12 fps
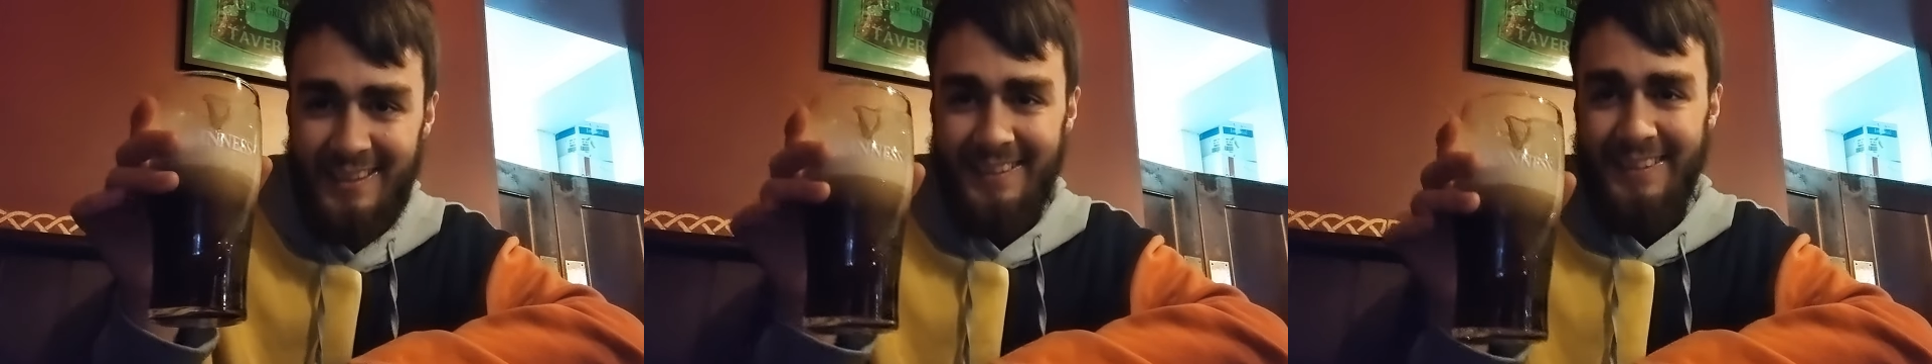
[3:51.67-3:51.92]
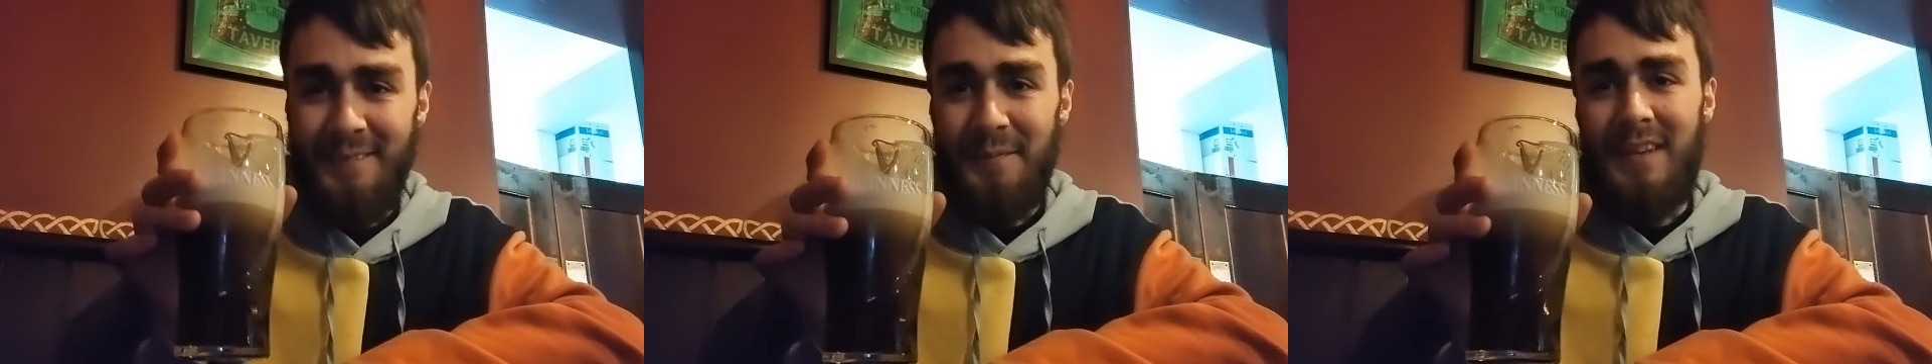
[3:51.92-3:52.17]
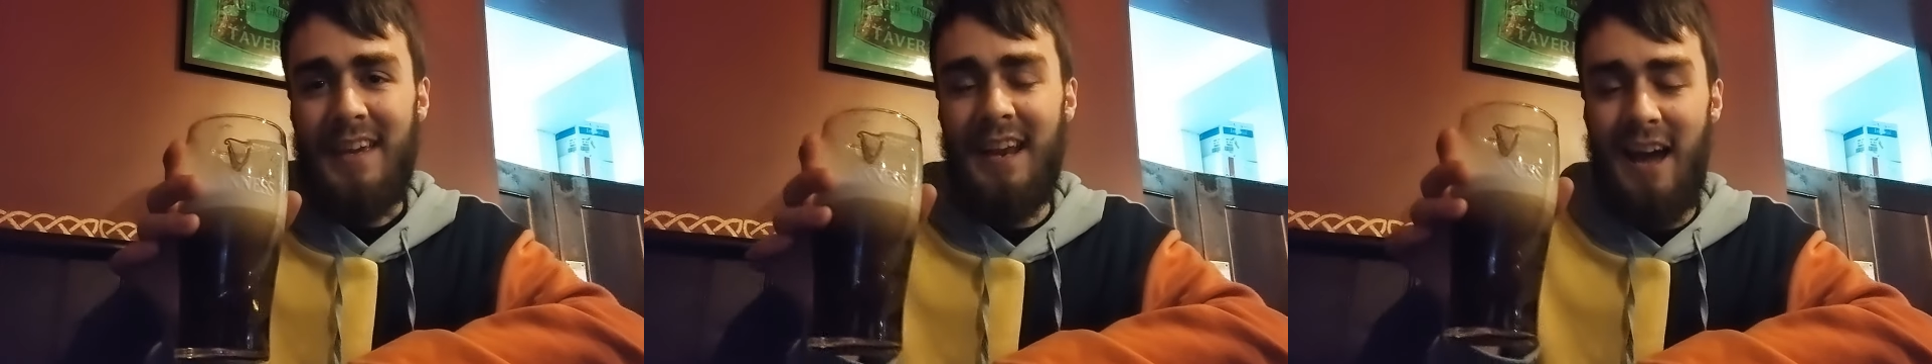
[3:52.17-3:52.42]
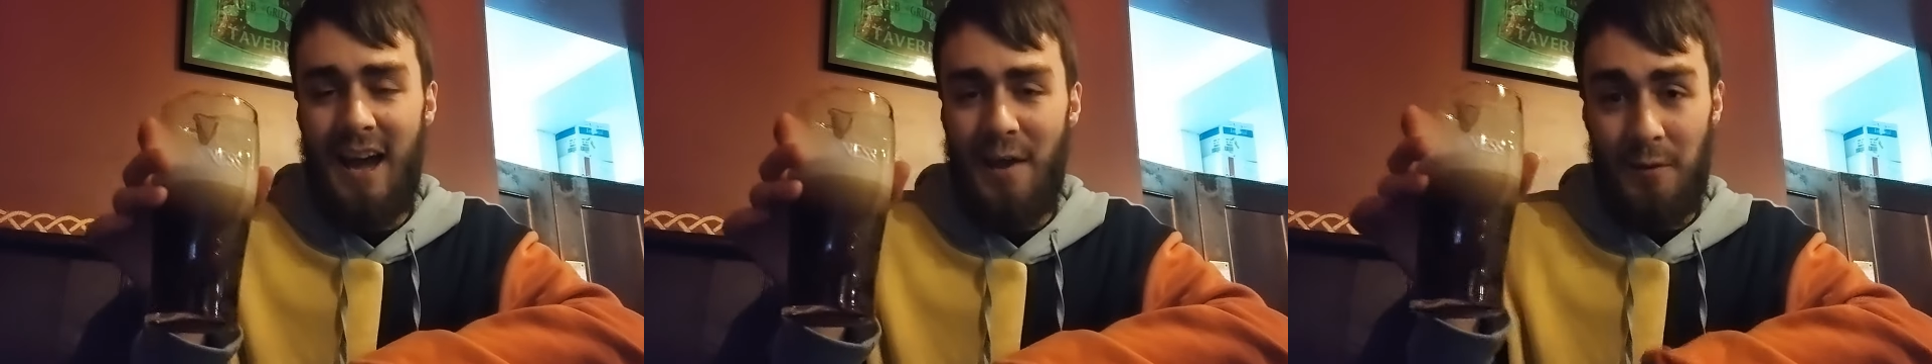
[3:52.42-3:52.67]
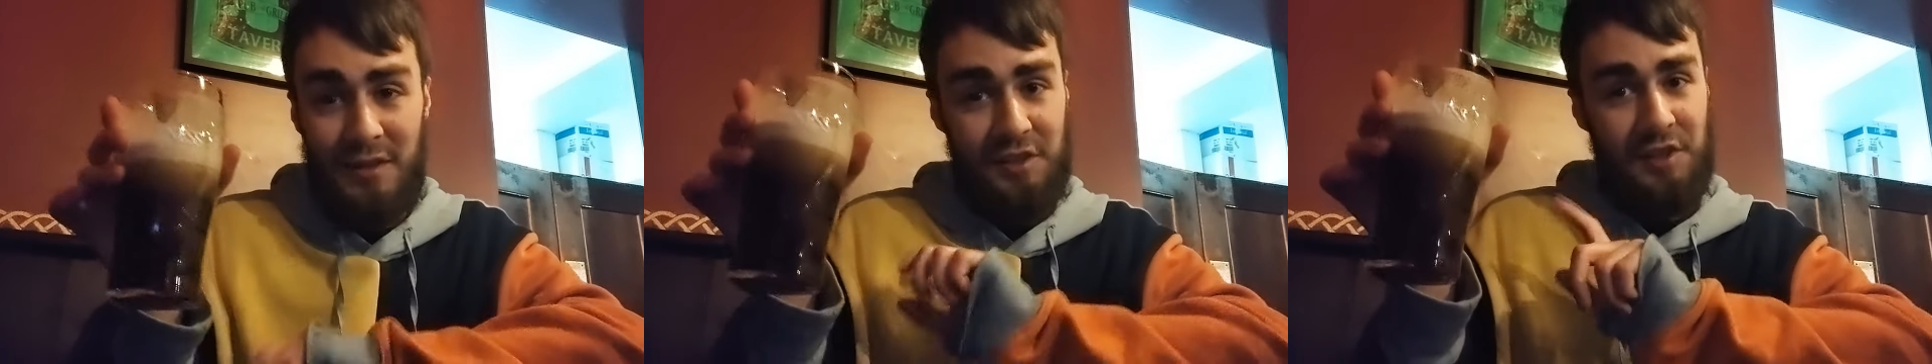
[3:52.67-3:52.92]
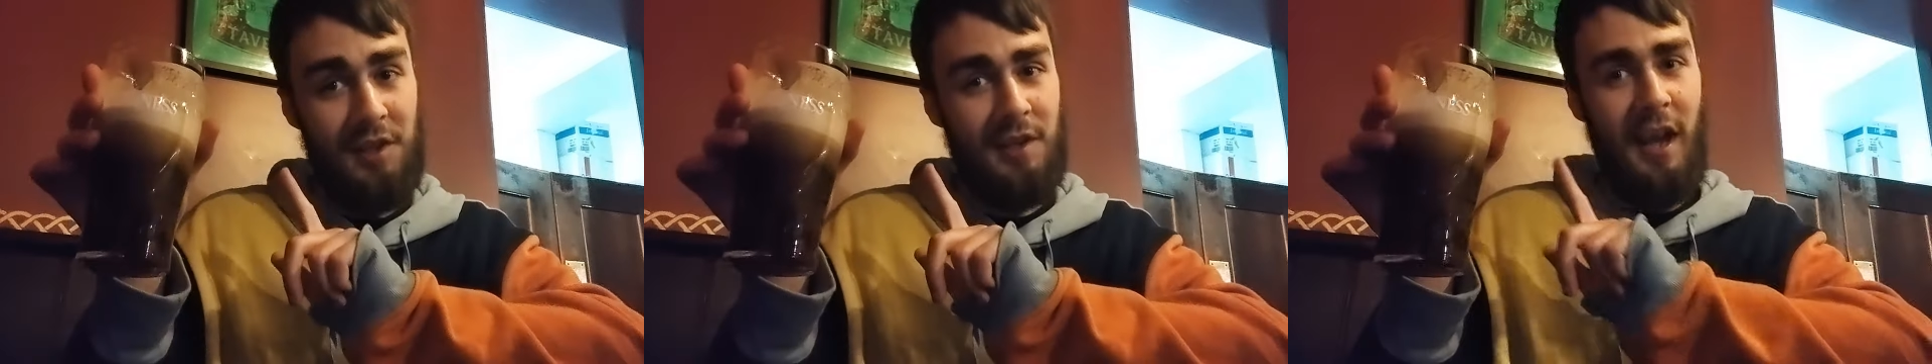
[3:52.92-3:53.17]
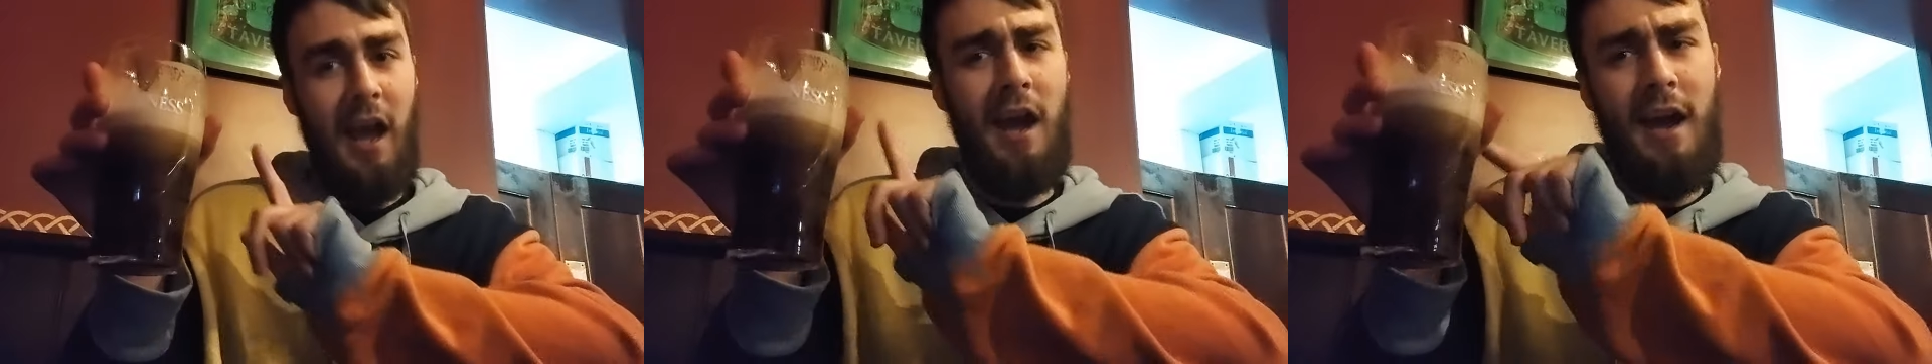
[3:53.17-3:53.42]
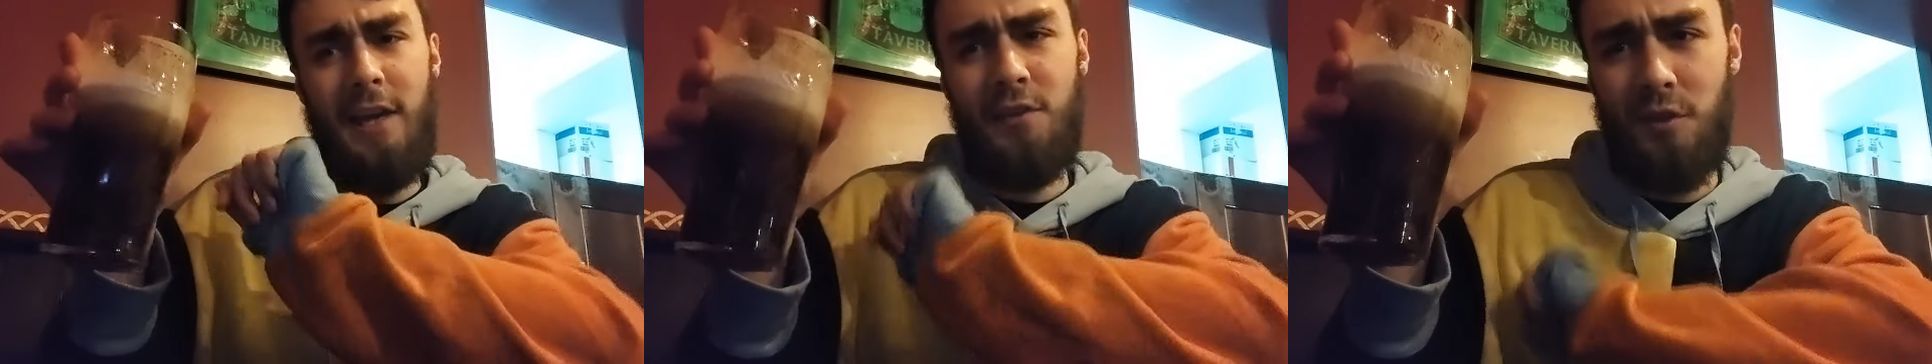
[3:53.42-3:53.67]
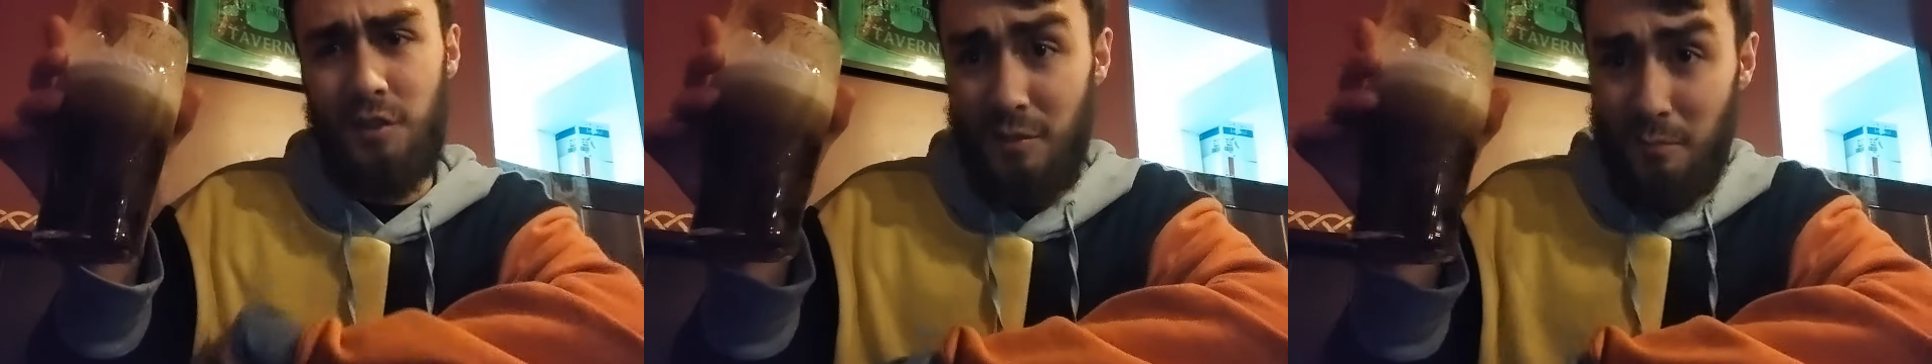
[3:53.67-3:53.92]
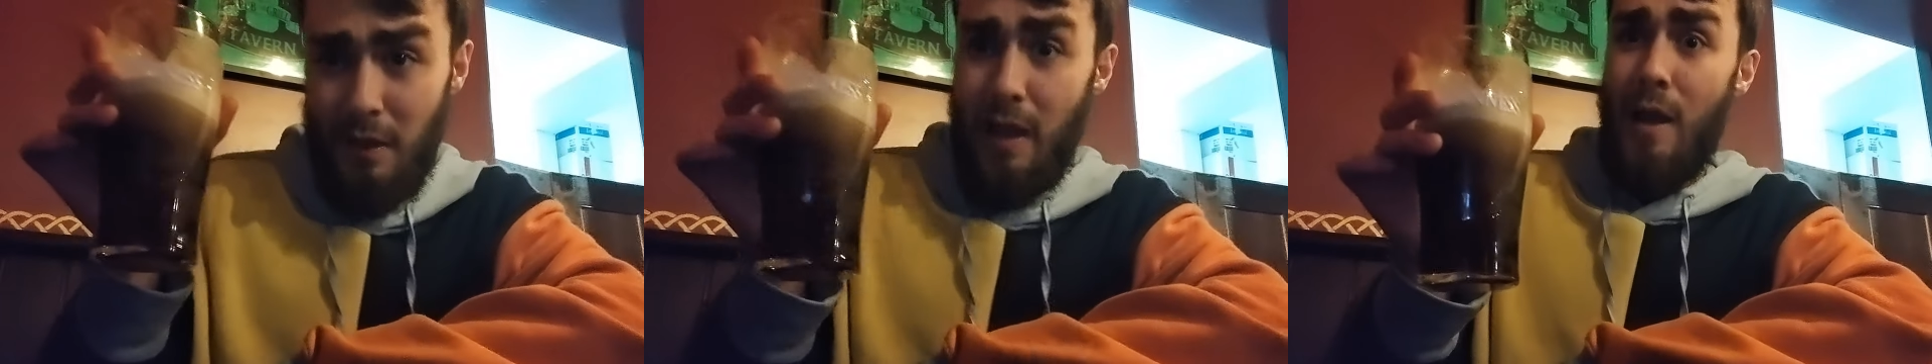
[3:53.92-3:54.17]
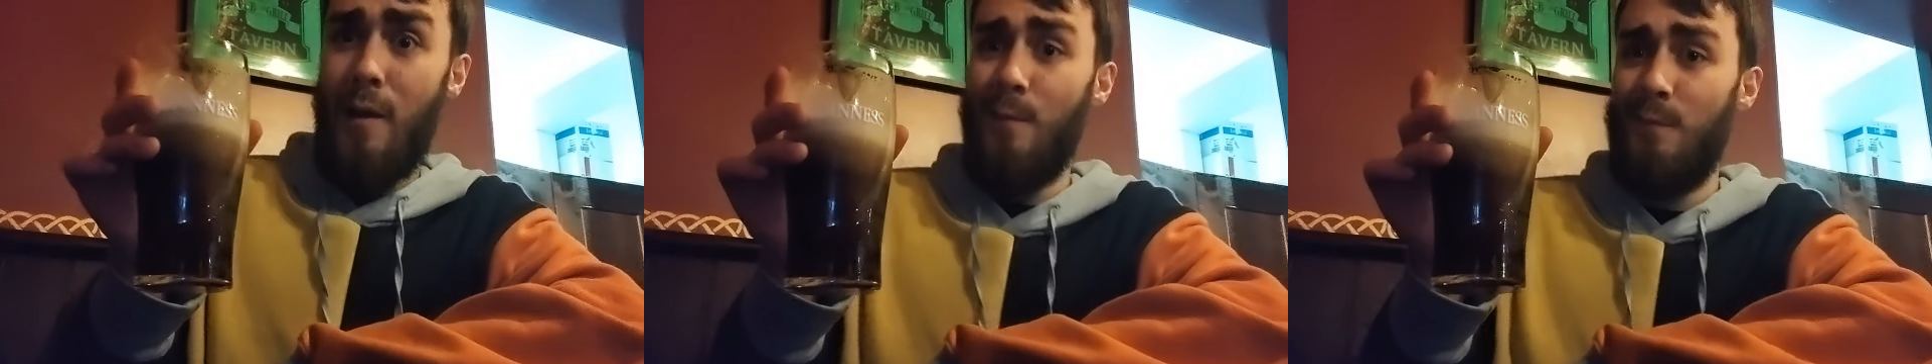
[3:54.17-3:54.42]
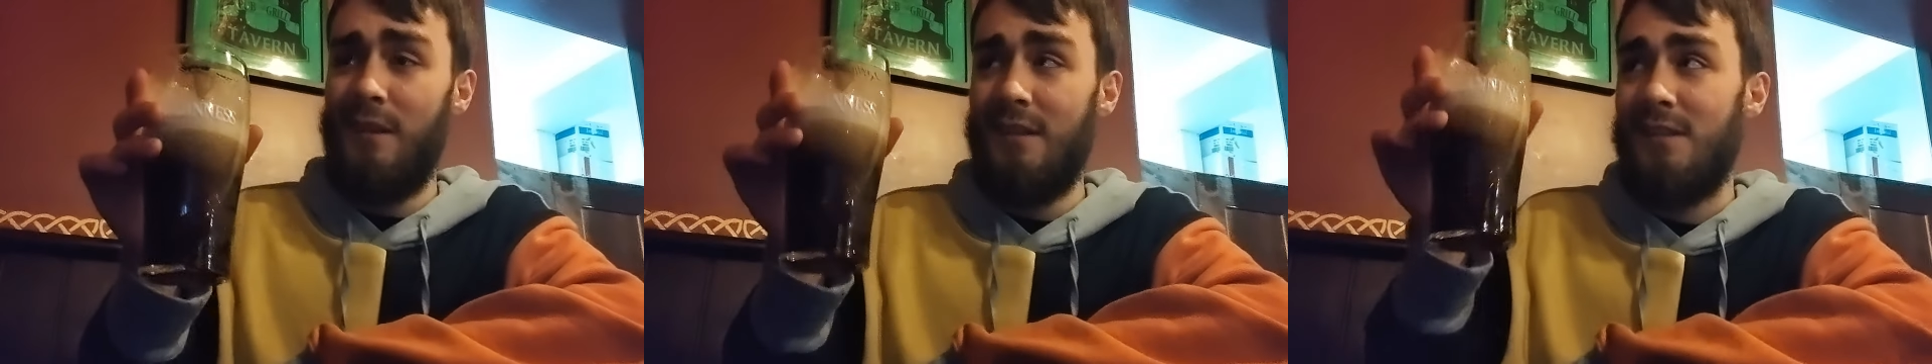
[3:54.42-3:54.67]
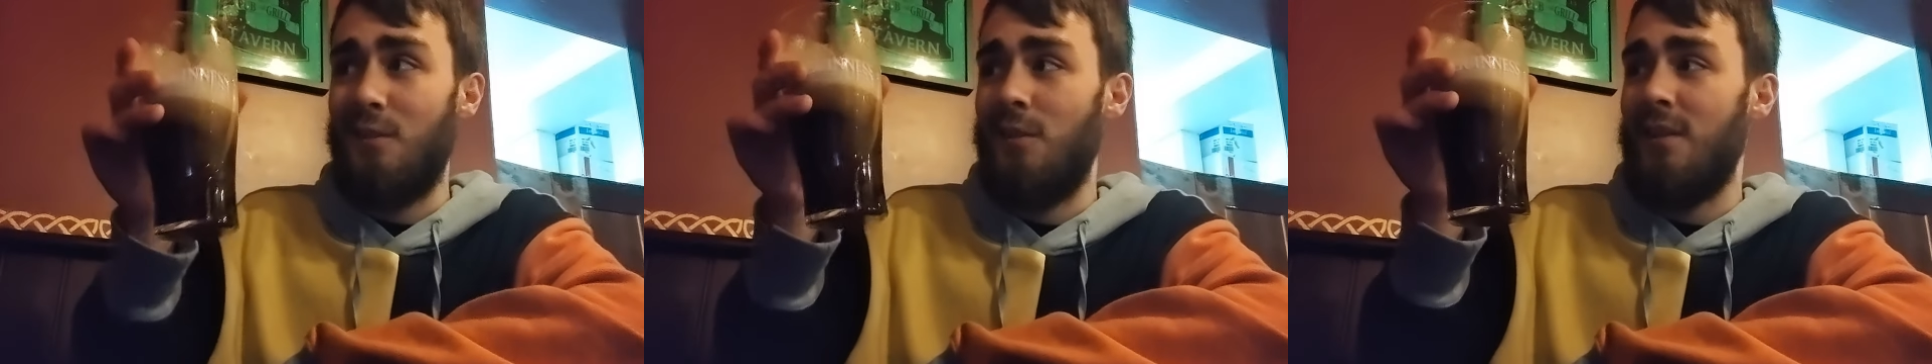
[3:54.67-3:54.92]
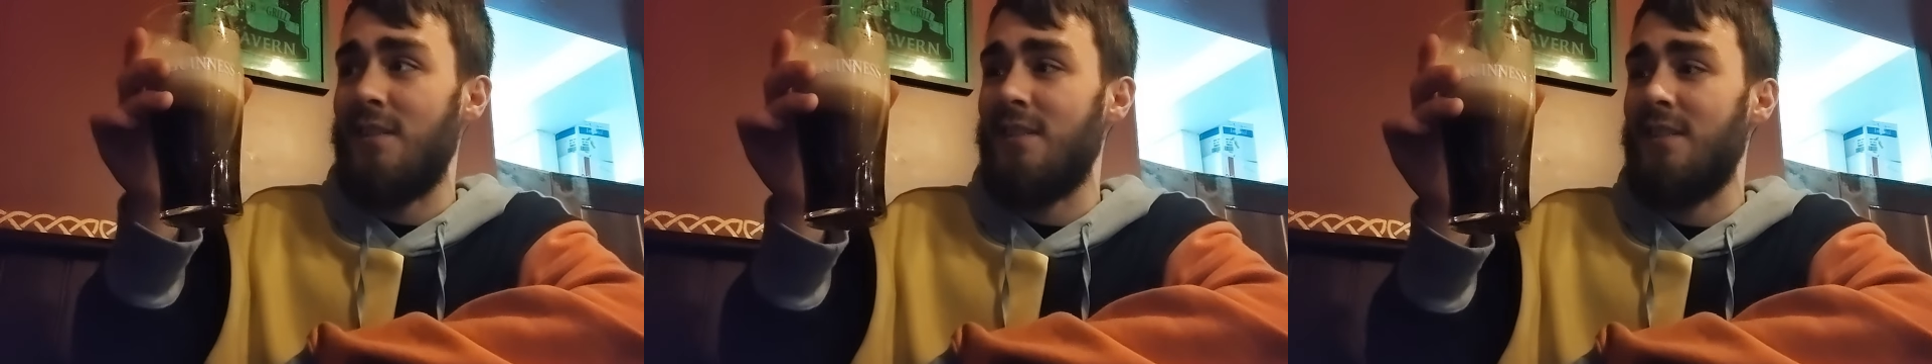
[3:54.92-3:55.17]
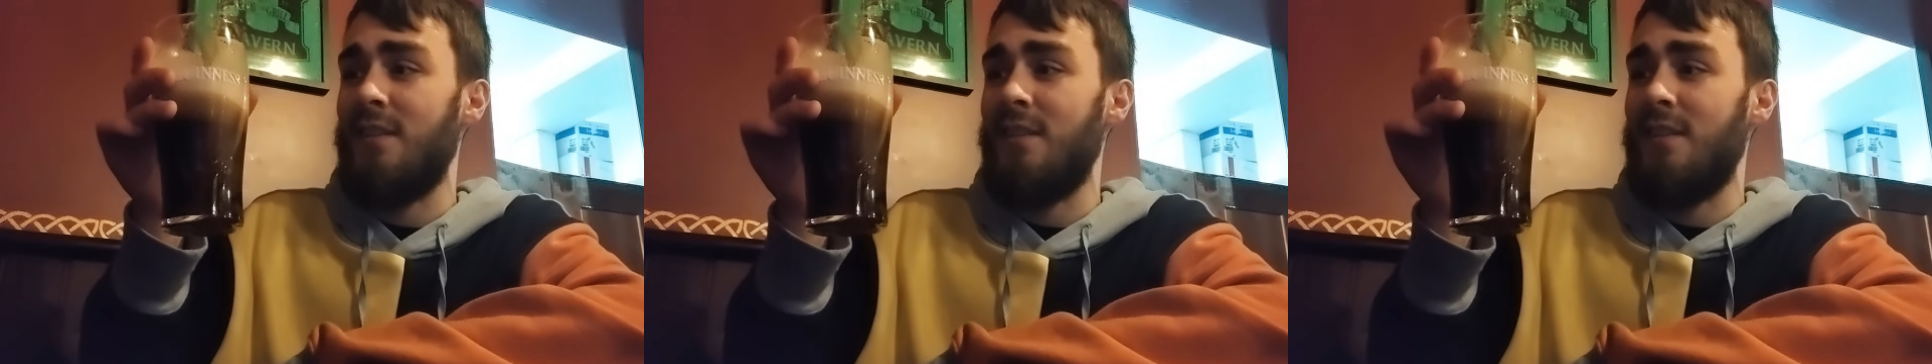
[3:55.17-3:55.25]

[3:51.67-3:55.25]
An Irish hydrogen bomb. Let's do this.